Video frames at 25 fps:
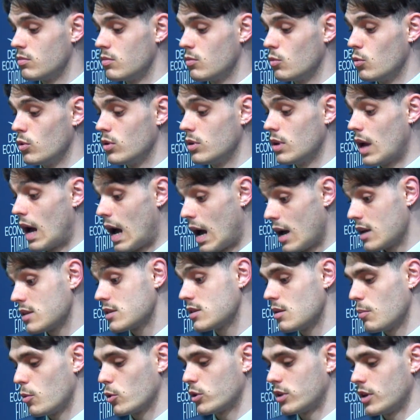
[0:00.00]
has the
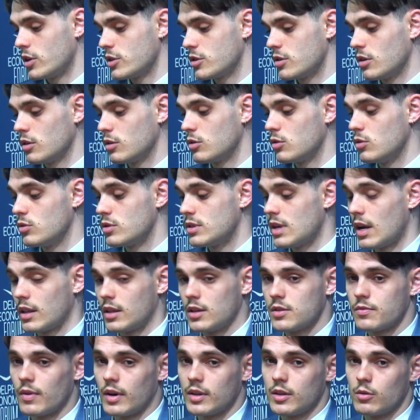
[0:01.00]
potential to
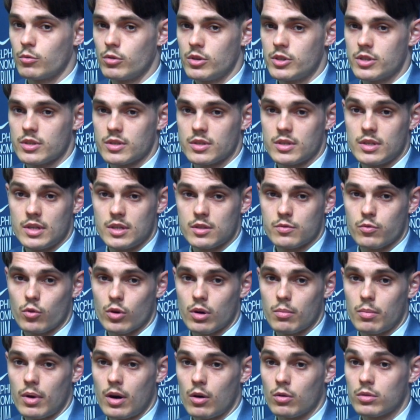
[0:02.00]
satisfy the region's needs for
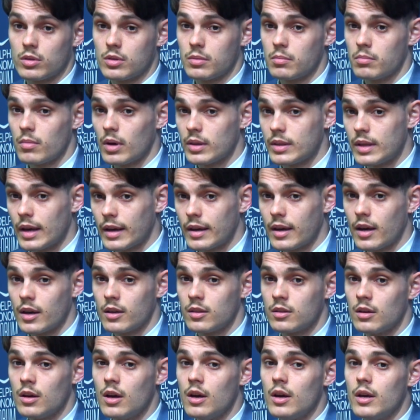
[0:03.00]
about a decade,
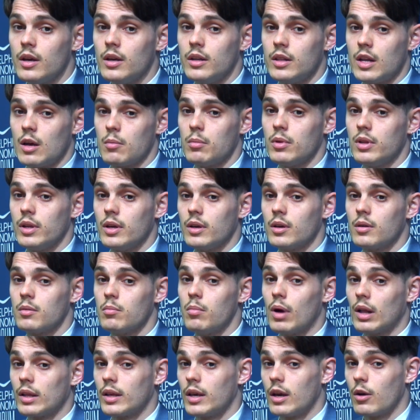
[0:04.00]
enabling
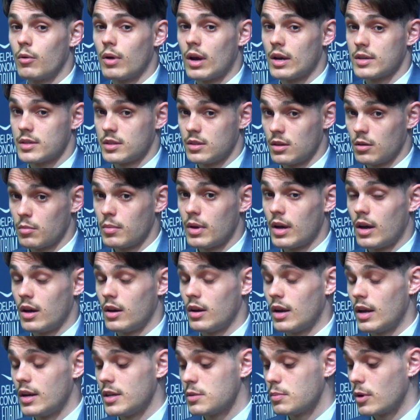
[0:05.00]
Bulgaria, Serbia, and
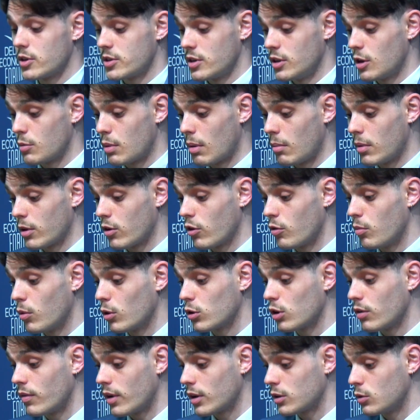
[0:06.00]
especially the Republic of
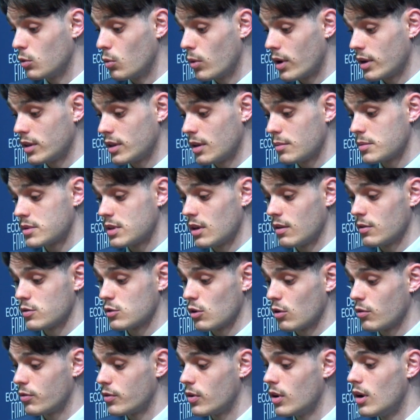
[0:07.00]
Moldova to wean themselves
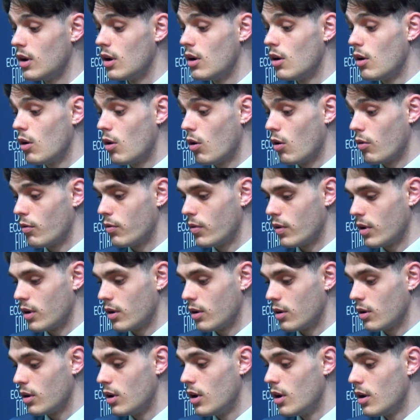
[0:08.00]

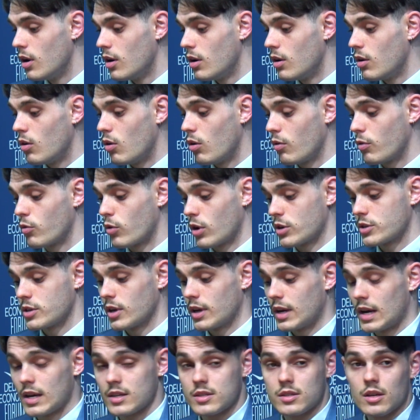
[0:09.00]
of Russian
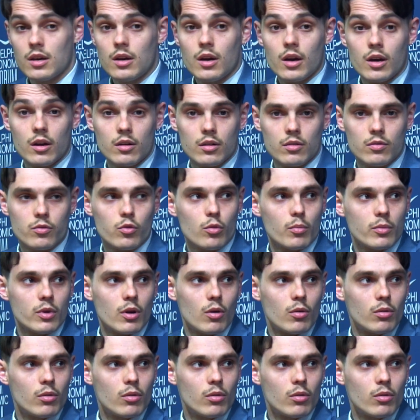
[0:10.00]
gas. And from now